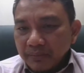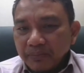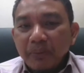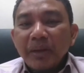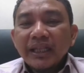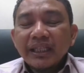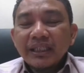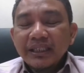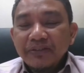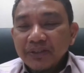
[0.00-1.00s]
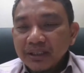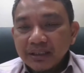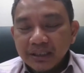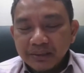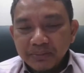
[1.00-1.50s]
formatting
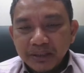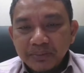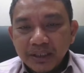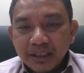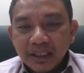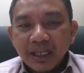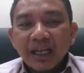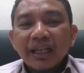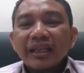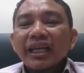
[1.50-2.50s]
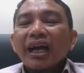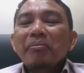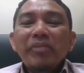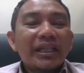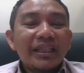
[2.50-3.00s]
differences, maybe there are
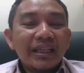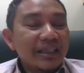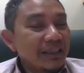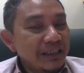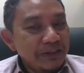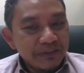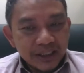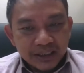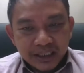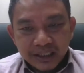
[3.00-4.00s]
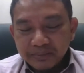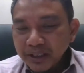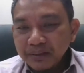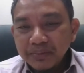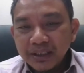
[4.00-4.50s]
material differences,
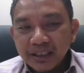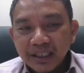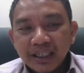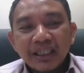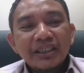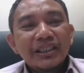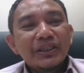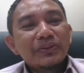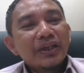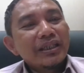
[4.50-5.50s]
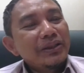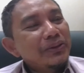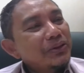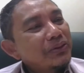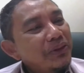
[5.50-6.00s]
maybe this one
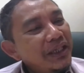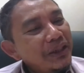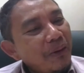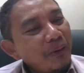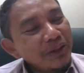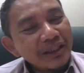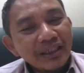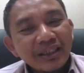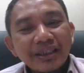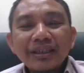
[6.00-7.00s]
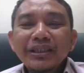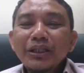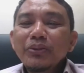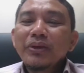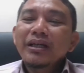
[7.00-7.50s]
looks very original,
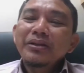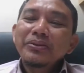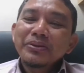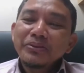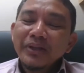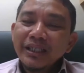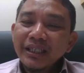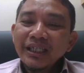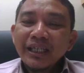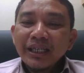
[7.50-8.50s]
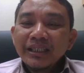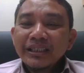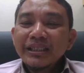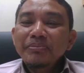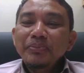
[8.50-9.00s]
this one looks very
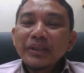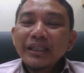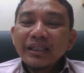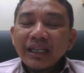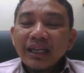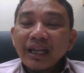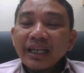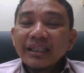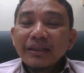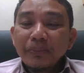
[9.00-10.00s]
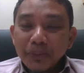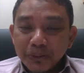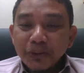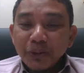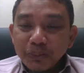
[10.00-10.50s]
simply like a
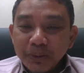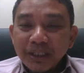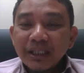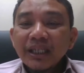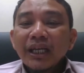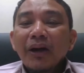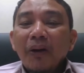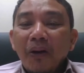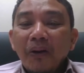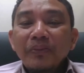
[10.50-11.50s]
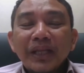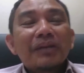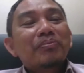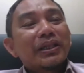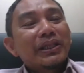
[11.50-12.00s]
photocopy of
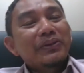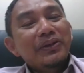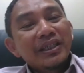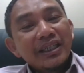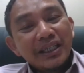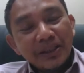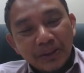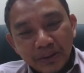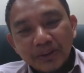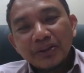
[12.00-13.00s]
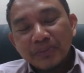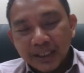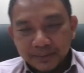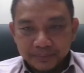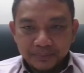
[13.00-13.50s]
that particular document.